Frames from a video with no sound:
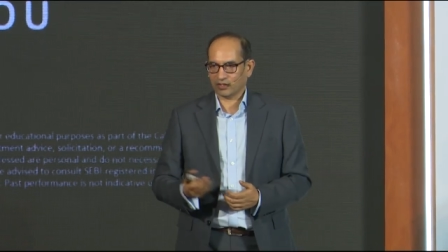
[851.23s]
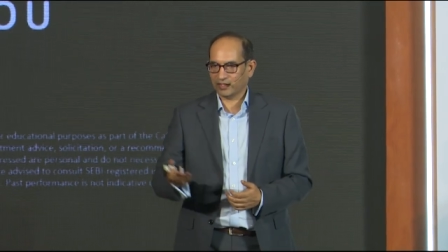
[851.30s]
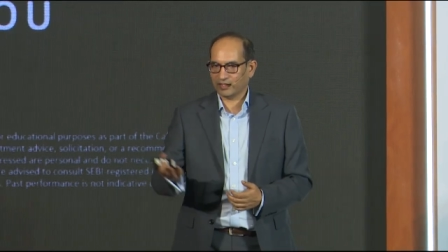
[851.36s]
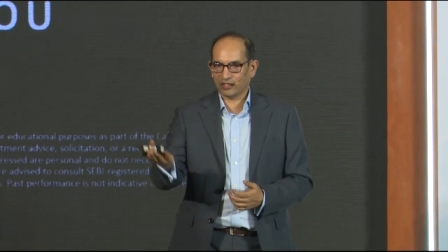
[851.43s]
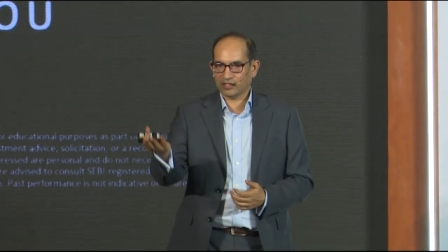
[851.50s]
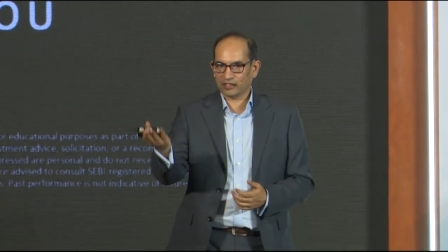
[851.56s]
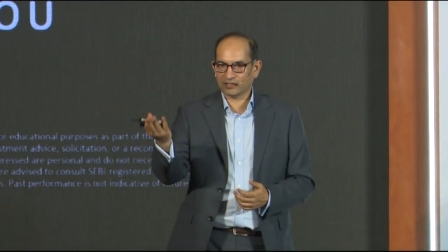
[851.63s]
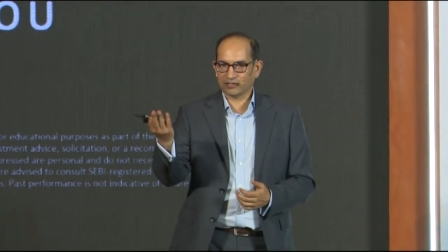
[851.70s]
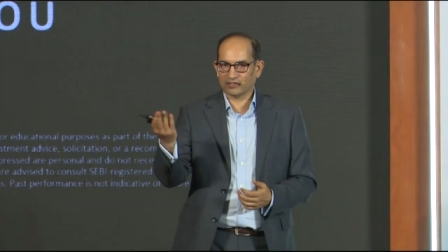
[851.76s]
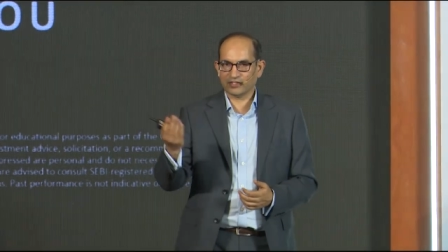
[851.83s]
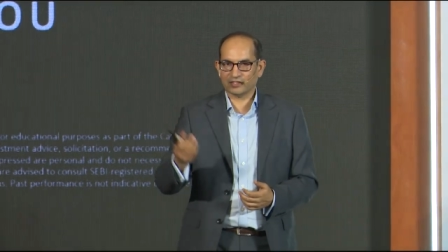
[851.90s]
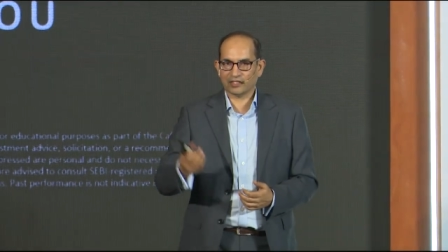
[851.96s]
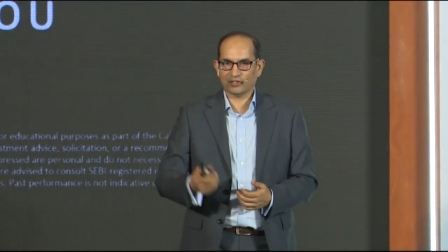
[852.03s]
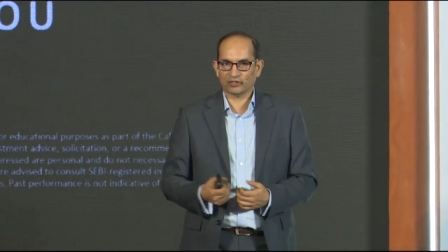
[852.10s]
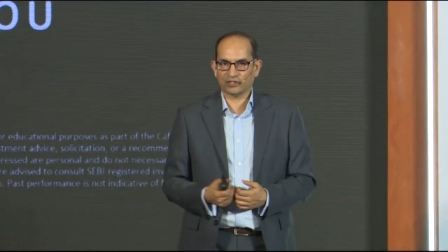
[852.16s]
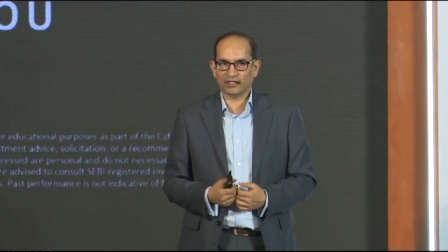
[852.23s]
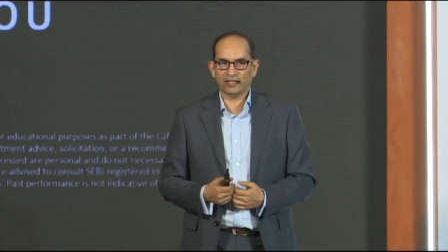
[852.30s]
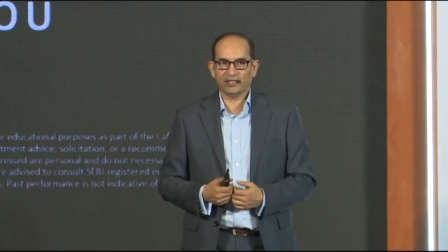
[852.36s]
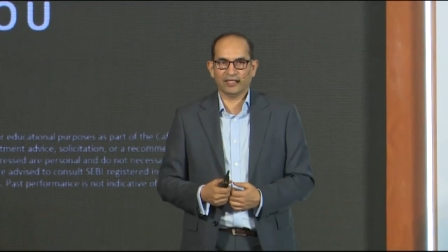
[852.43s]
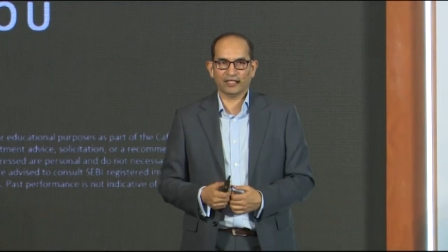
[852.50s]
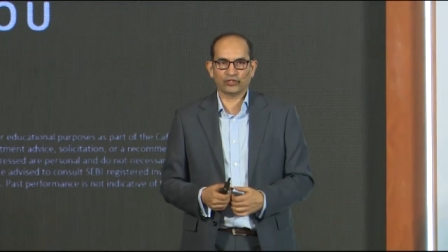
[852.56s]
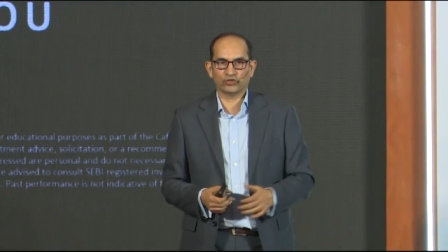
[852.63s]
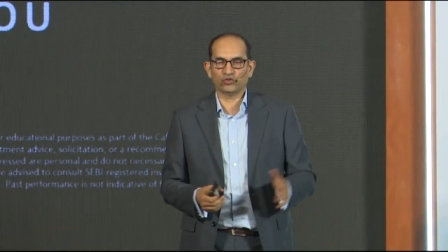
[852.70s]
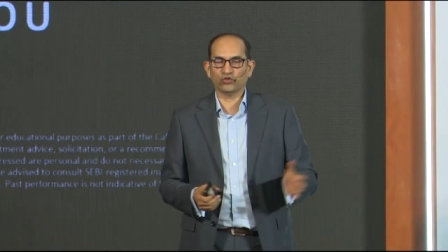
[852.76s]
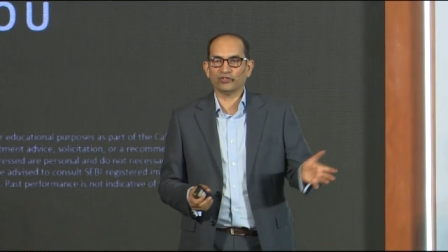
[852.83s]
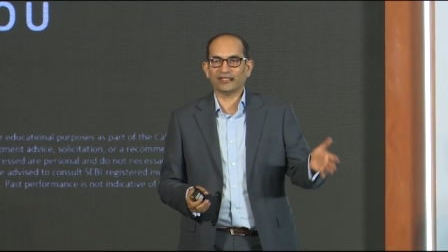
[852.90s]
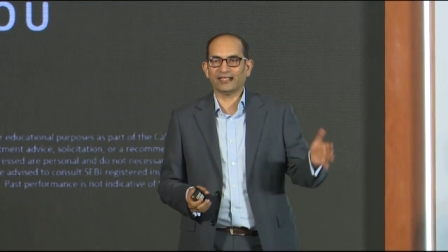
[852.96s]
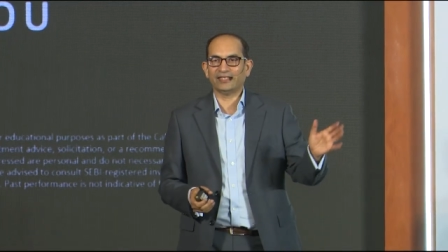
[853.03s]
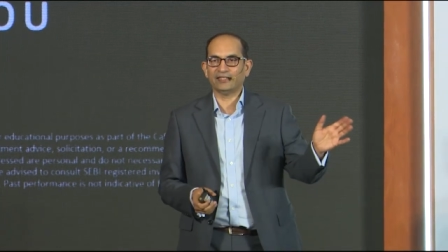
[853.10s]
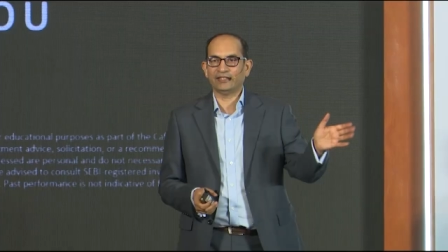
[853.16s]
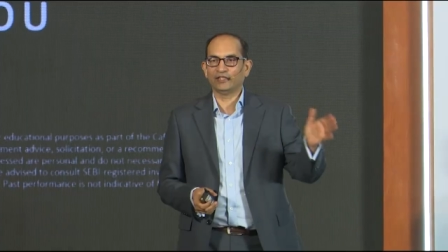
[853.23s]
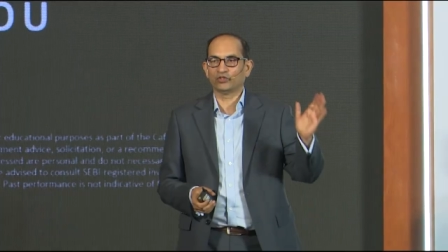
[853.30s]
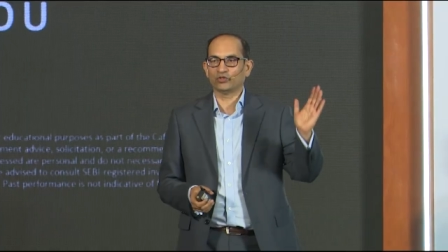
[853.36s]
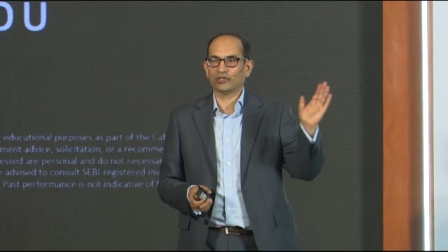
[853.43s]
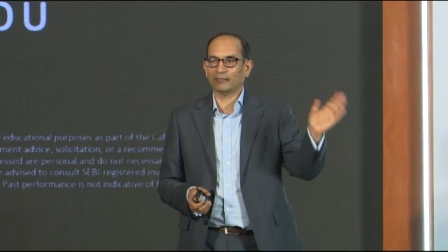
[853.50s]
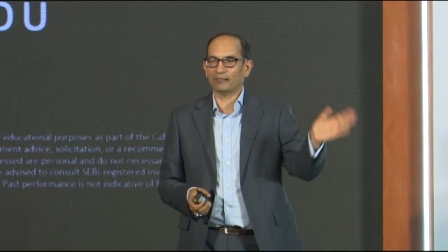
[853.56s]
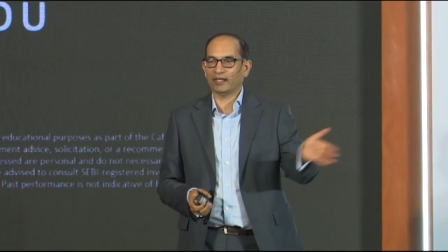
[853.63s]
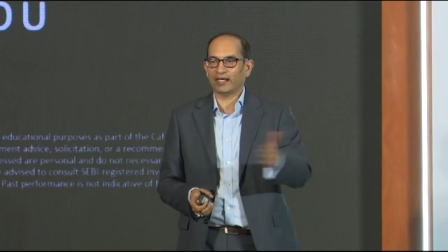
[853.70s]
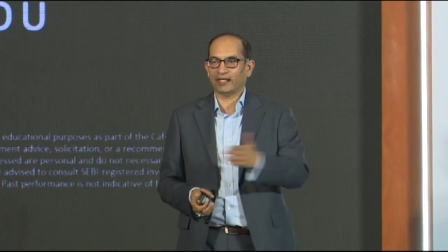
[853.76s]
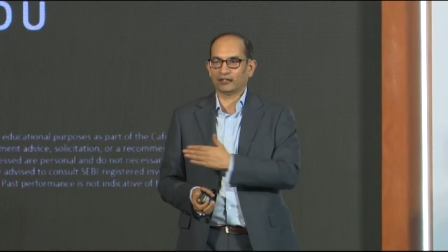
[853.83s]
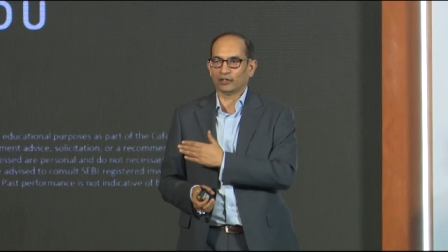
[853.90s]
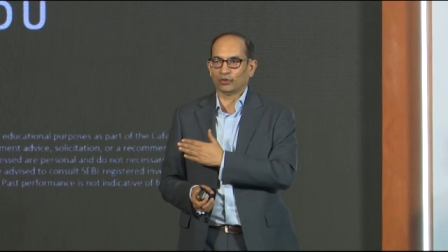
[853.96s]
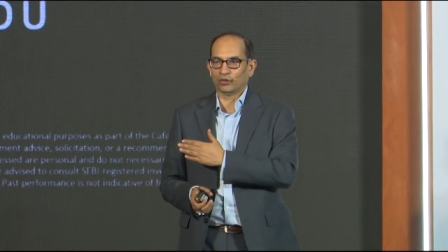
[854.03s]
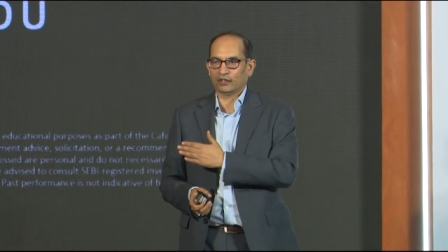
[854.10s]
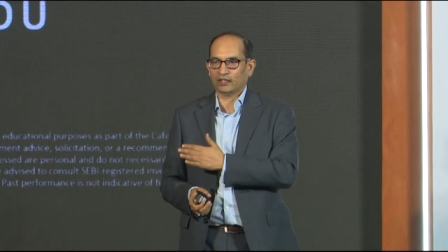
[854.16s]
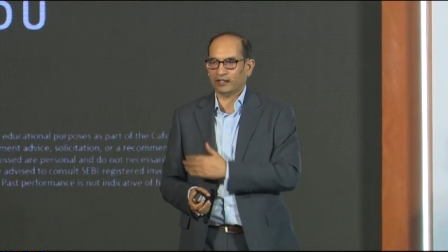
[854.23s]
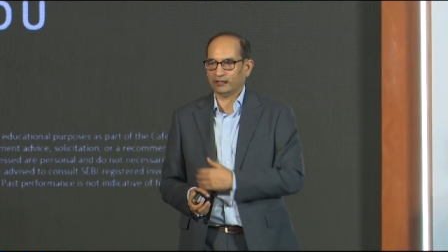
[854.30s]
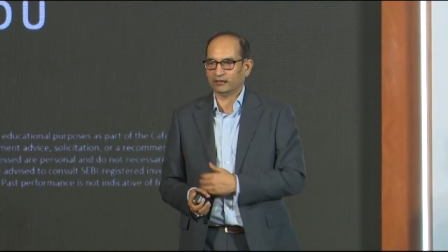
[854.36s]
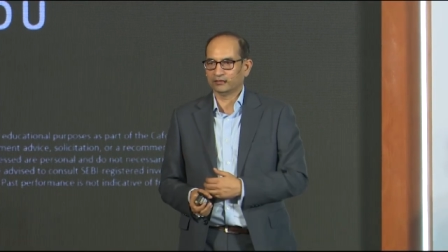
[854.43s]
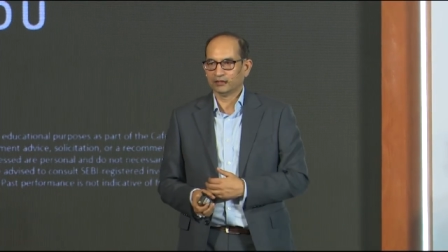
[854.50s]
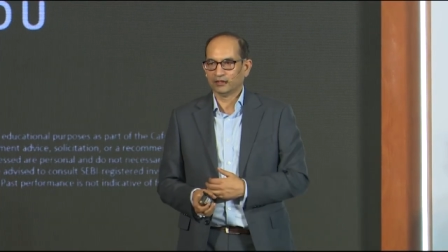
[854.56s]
like a Russell 3000 index, you don't really need to replicate the whole thing.